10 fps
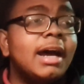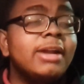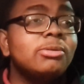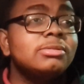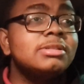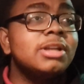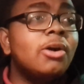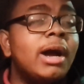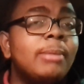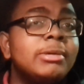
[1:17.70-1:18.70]
I don't
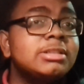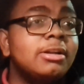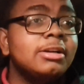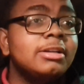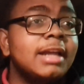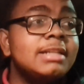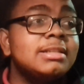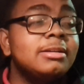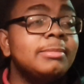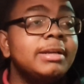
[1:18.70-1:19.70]
know how much longer
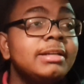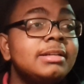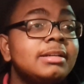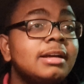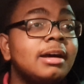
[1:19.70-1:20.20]
that's going to be.